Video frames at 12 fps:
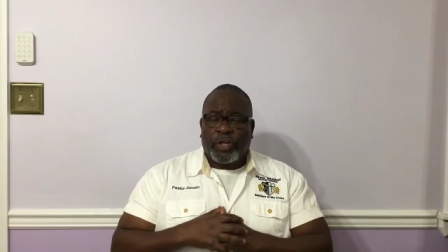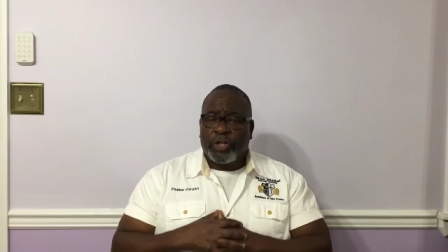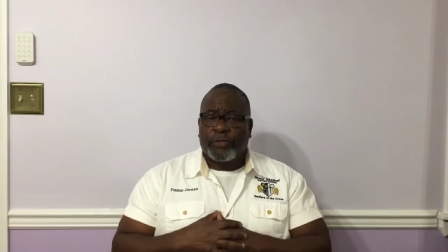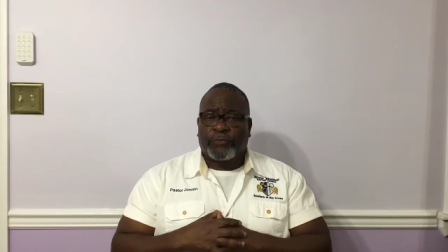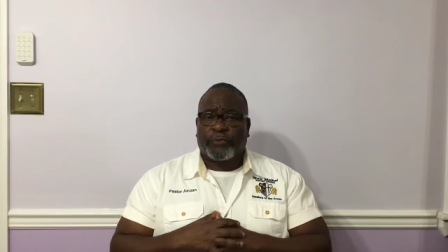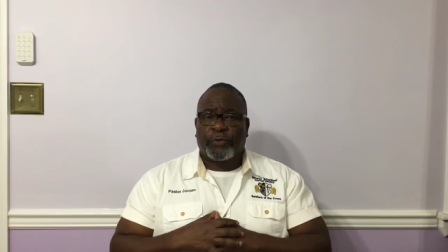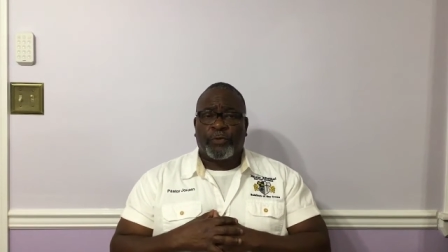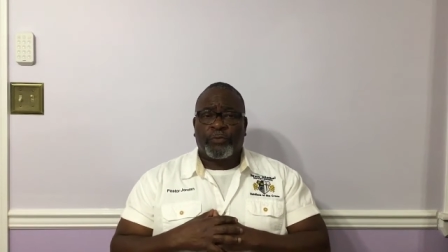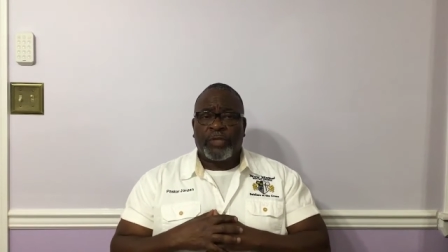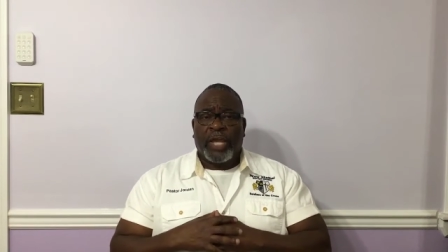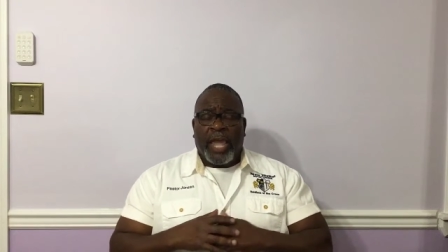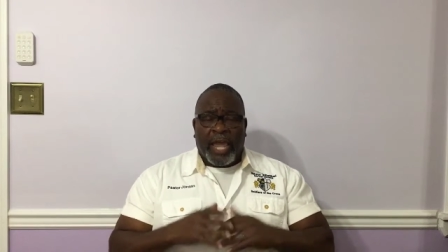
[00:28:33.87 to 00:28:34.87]
good
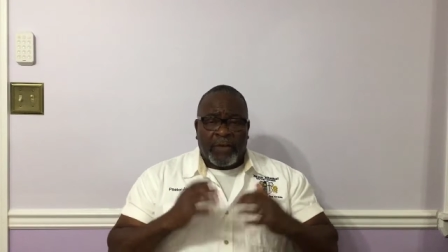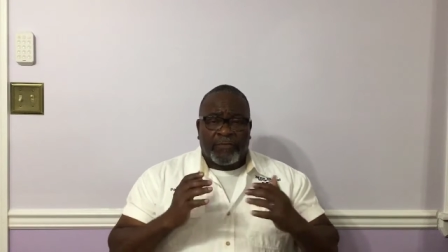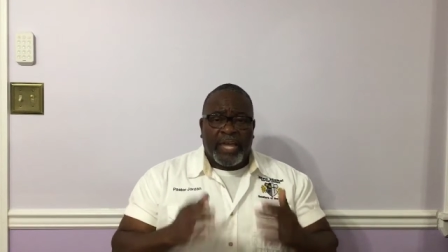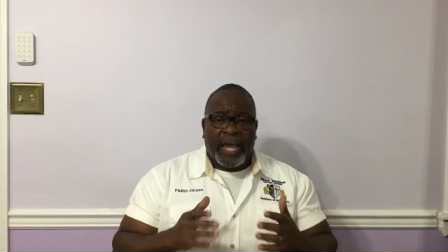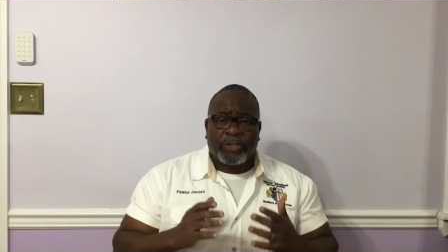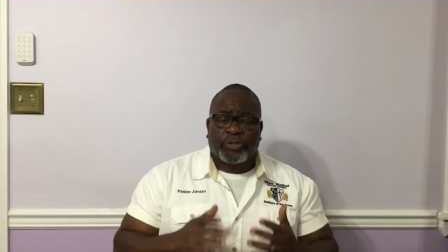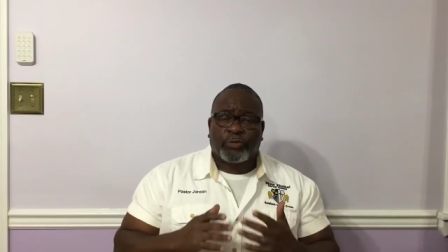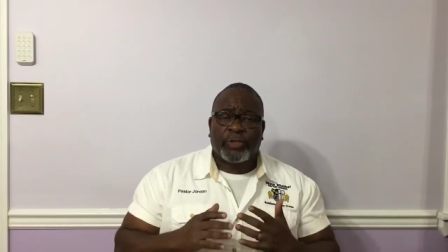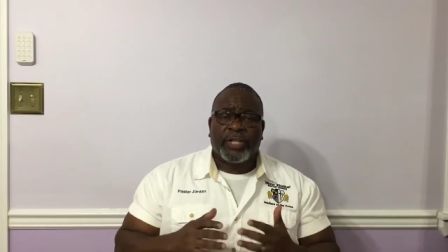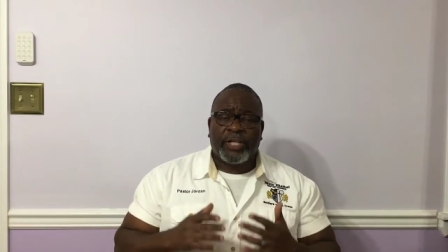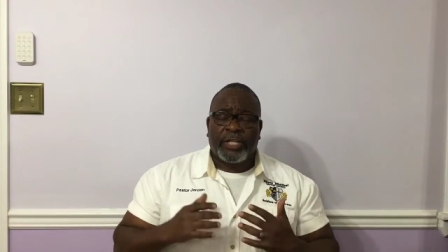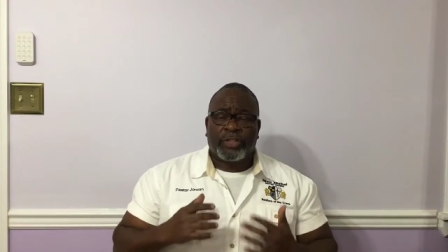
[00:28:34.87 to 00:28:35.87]
fruit if that
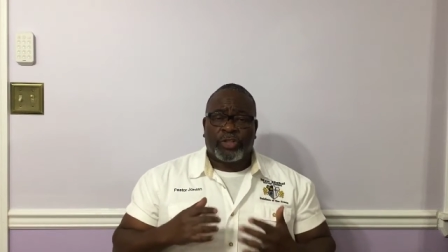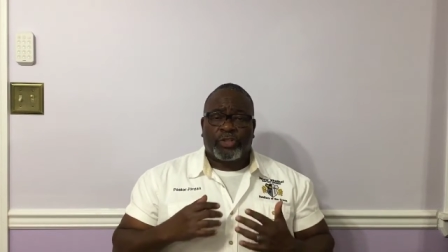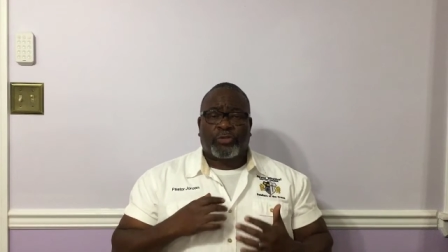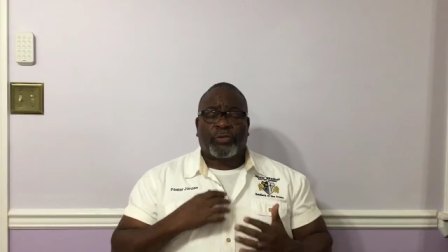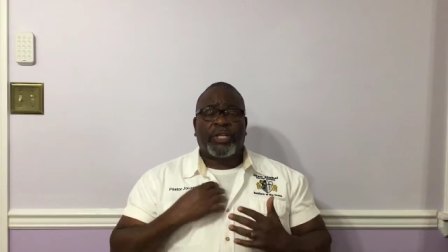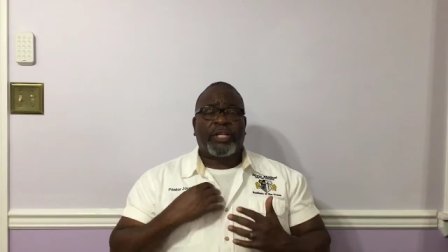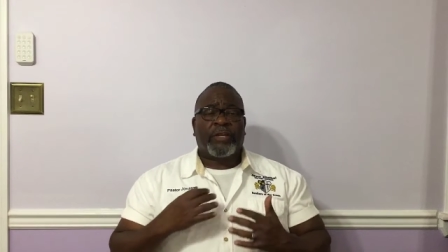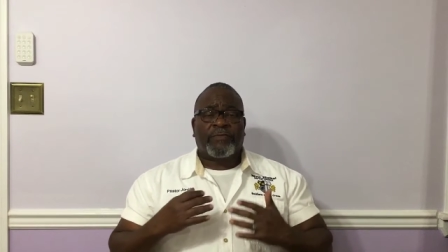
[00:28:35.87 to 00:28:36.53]
tree is a tree,